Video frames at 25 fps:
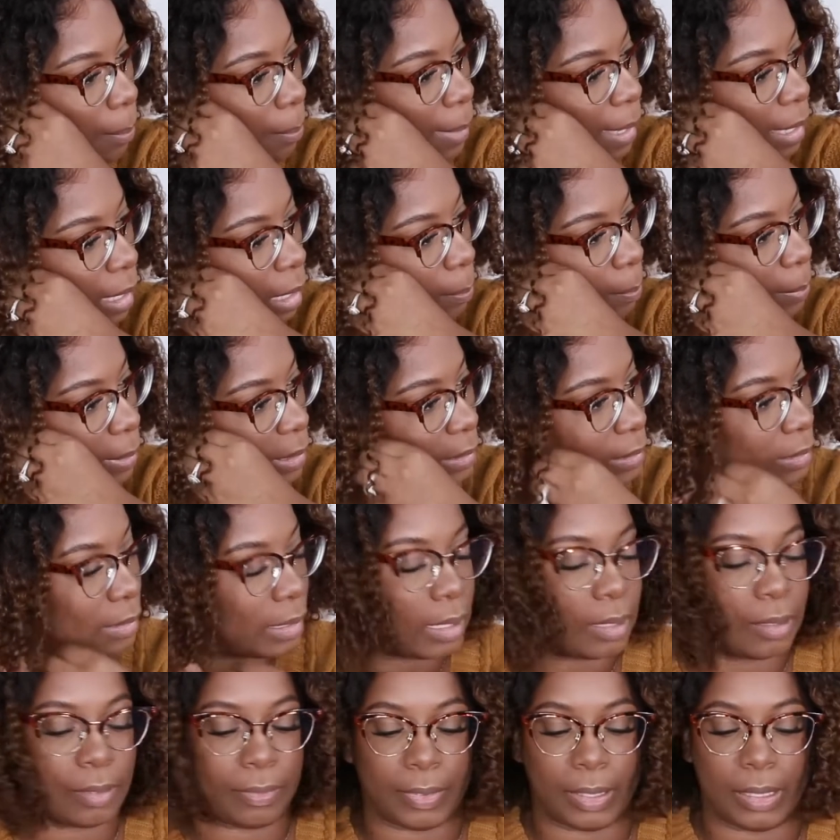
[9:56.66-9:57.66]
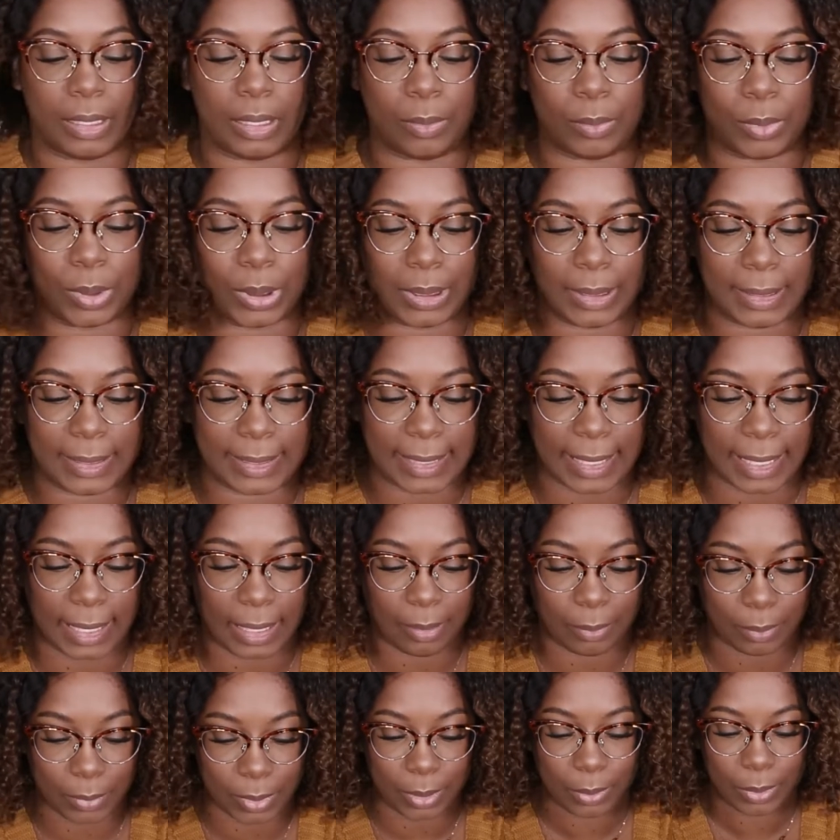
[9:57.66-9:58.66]
my makeup and stuff and then we'll see.
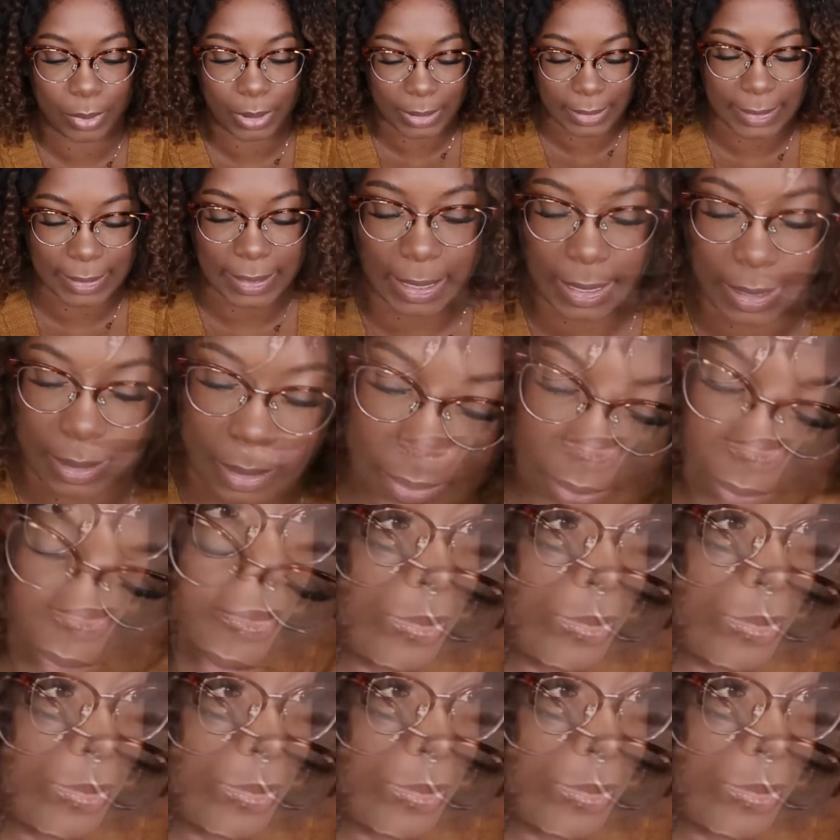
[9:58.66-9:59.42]
We'll, we'll see.